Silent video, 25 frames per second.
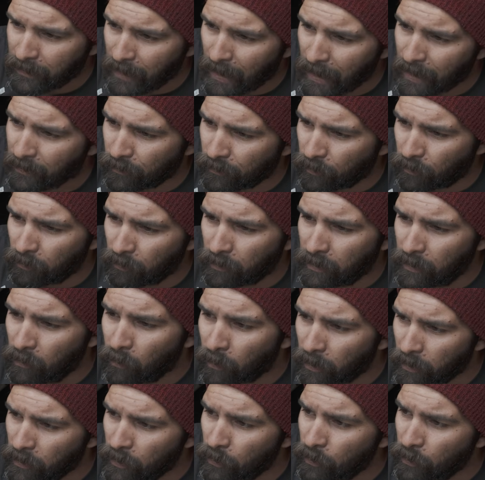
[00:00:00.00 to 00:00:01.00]
category
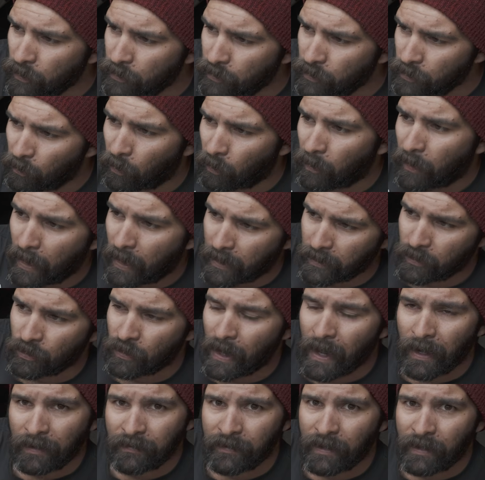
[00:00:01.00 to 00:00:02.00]
where you can do a lot of
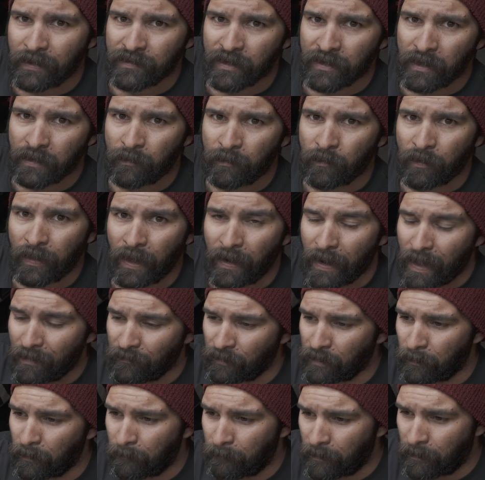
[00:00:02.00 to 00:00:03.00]
track days on them without
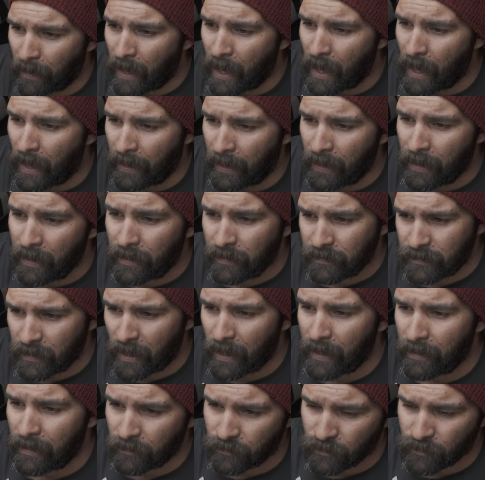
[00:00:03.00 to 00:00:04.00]
having to buy
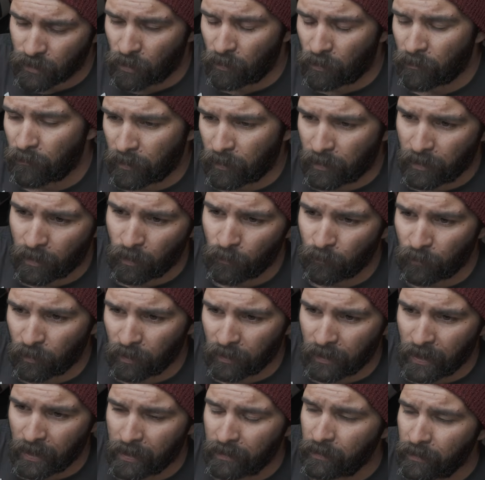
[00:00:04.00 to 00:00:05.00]
tires over and over
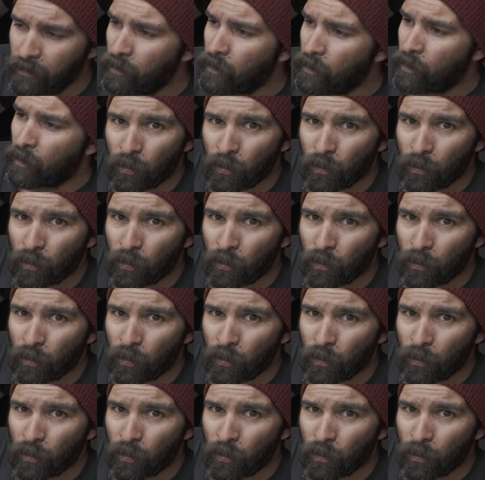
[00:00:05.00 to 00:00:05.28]
again.